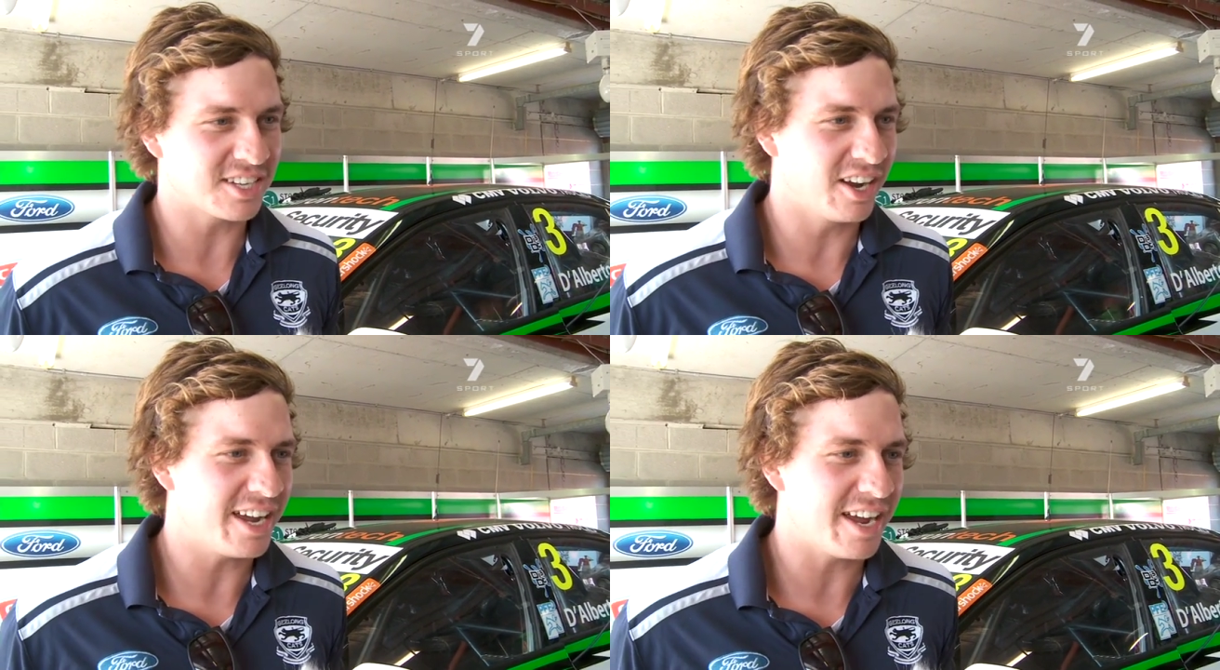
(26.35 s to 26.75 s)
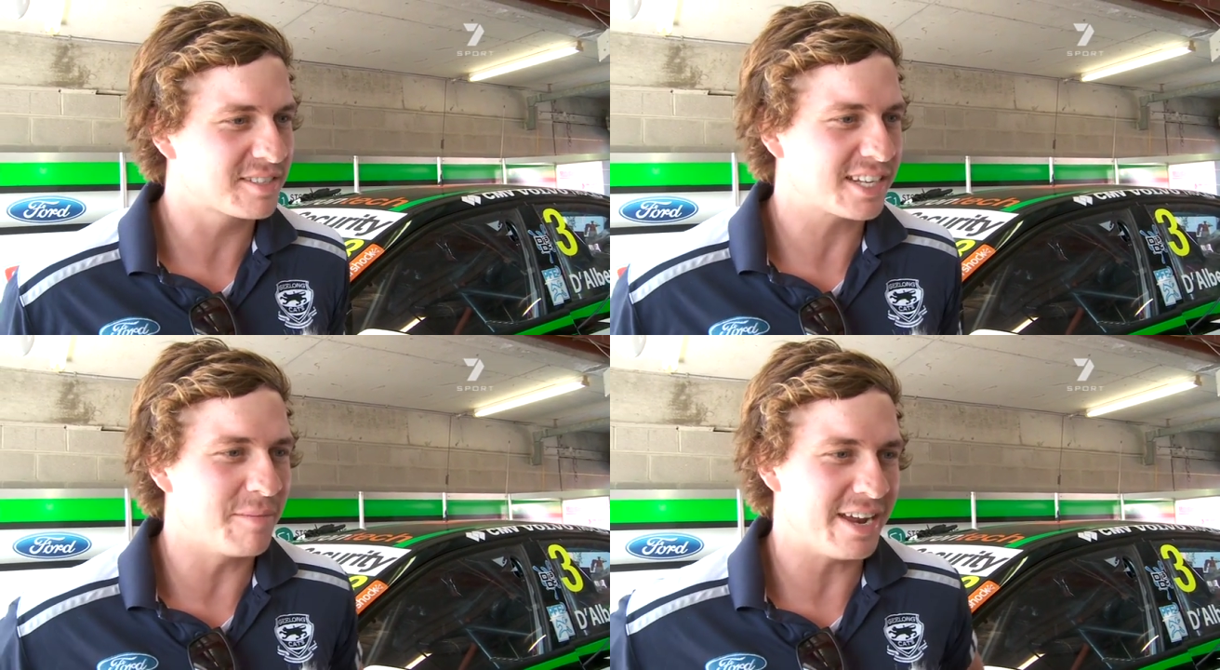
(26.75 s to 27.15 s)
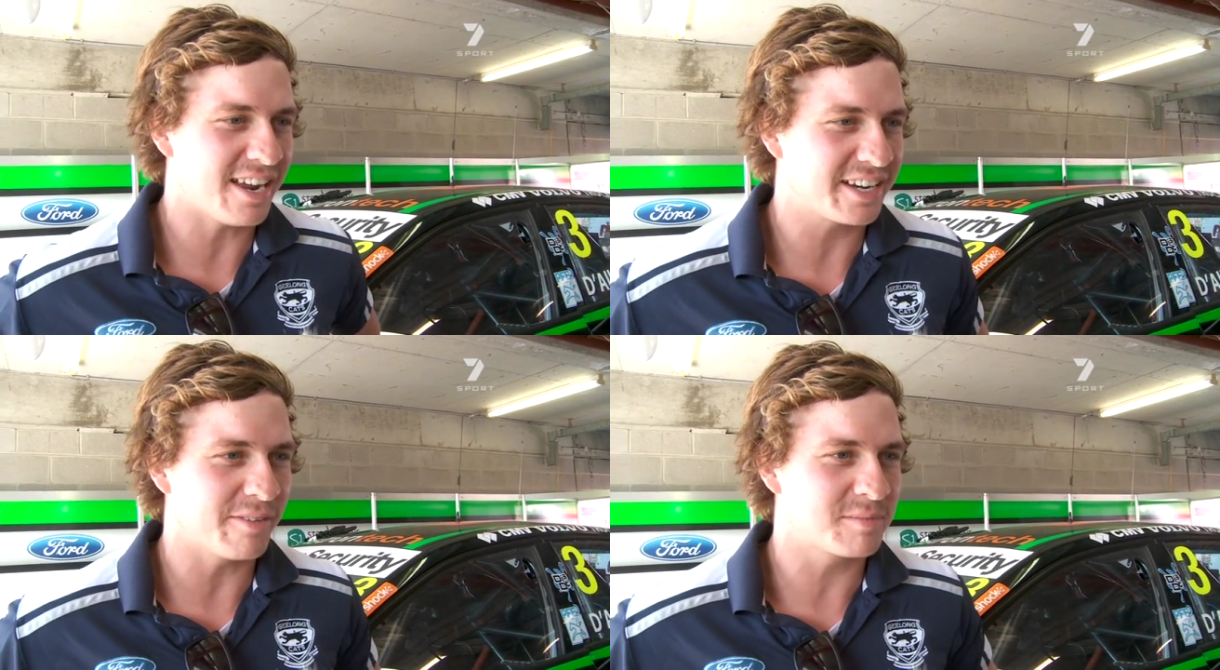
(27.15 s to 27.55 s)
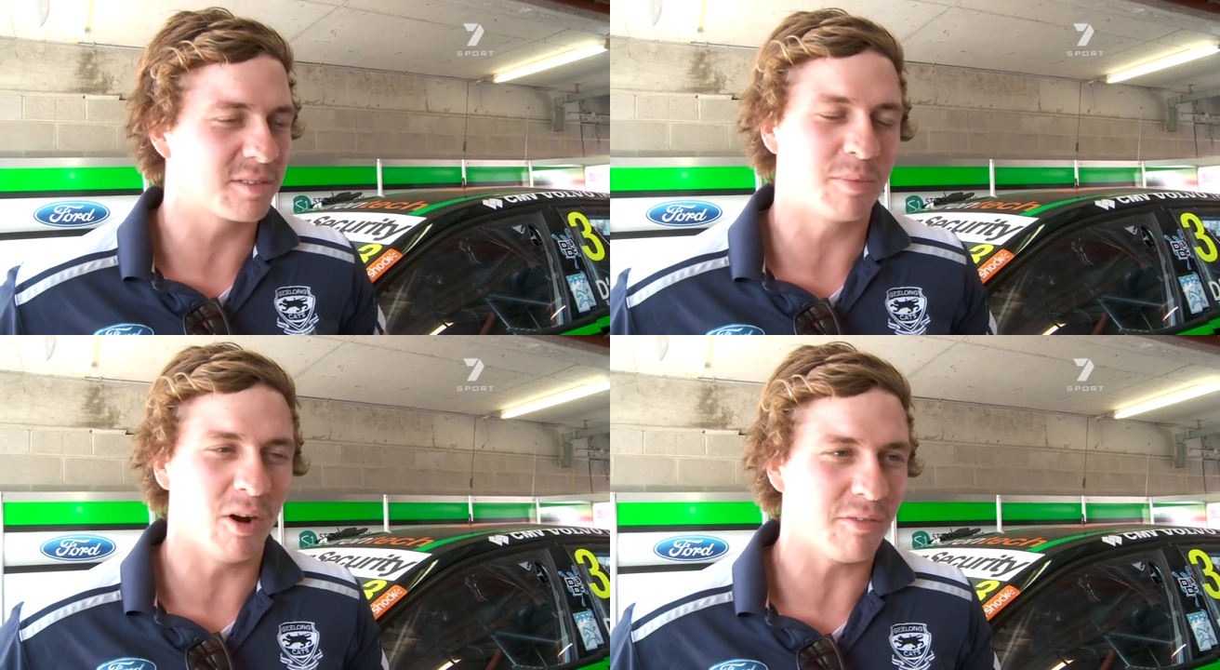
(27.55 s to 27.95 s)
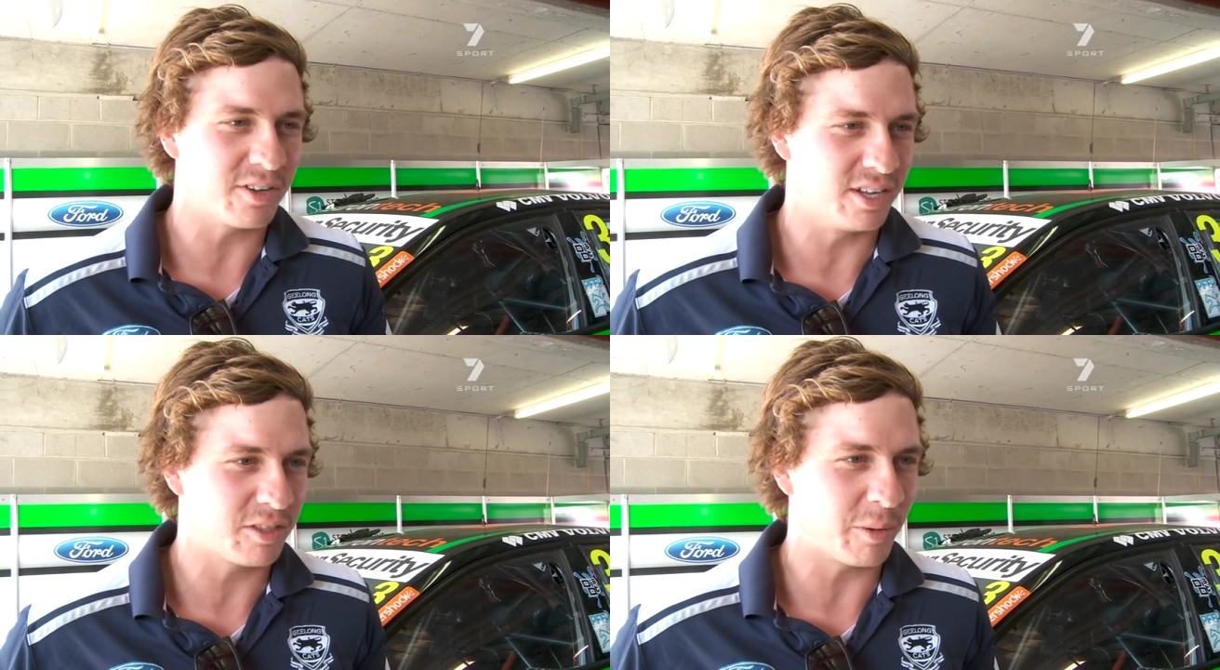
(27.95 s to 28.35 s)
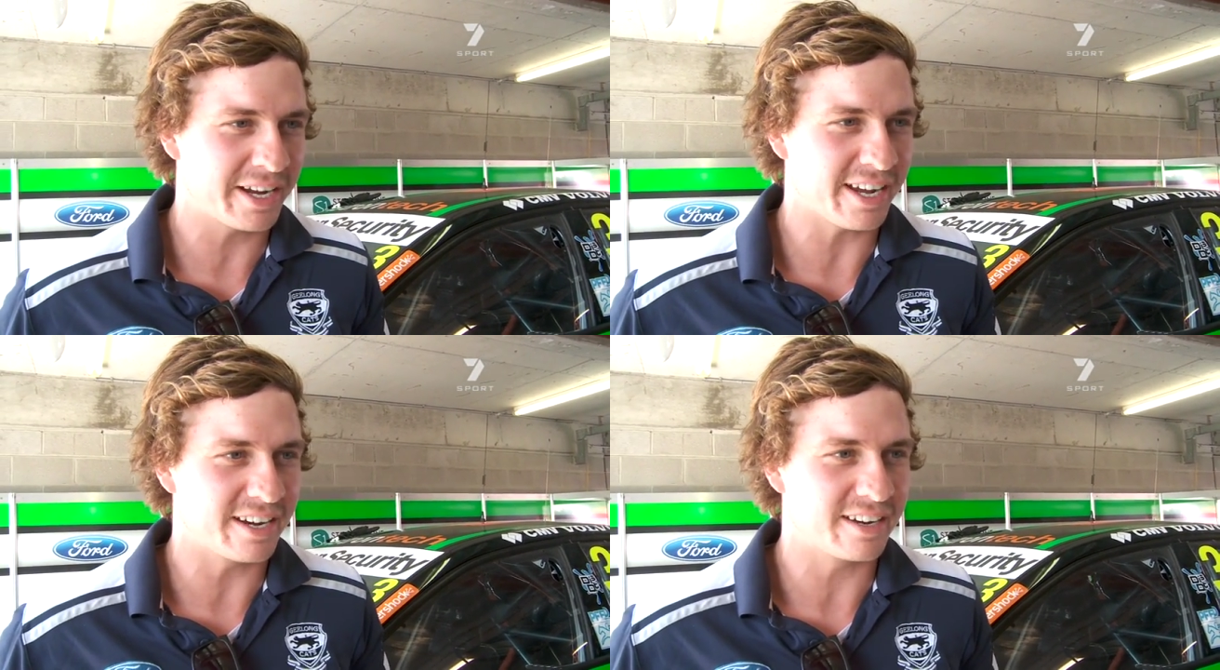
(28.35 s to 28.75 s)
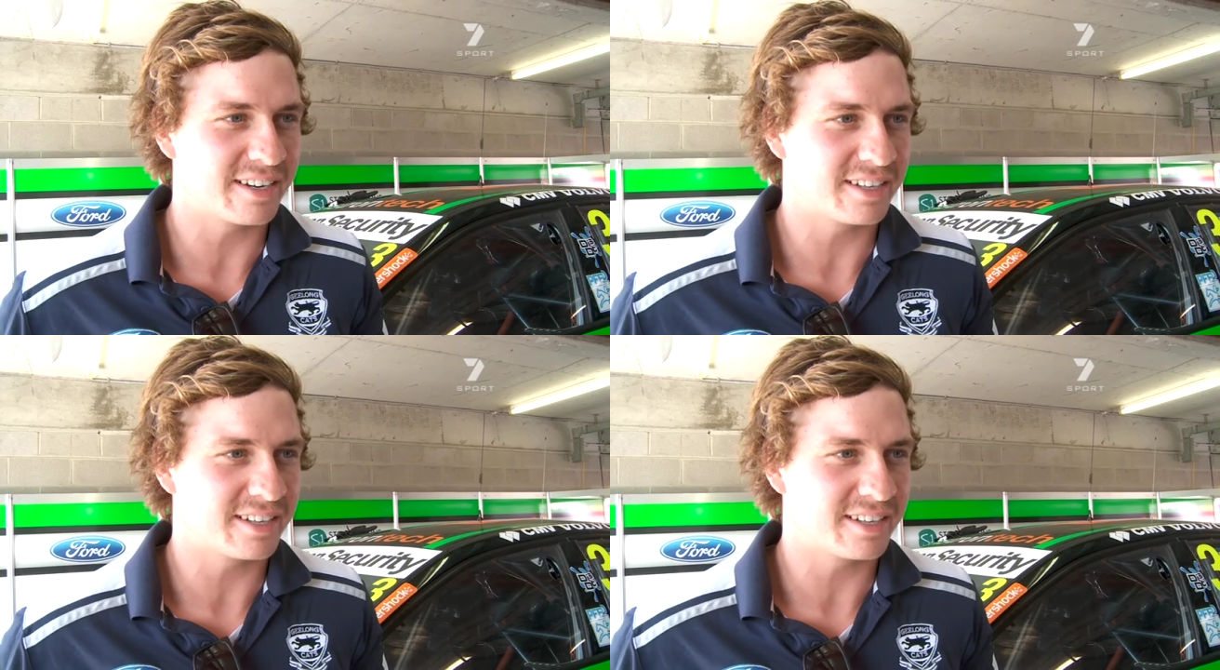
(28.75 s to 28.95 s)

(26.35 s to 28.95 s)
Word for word: so yeah, just come down and give him support for the, the weekend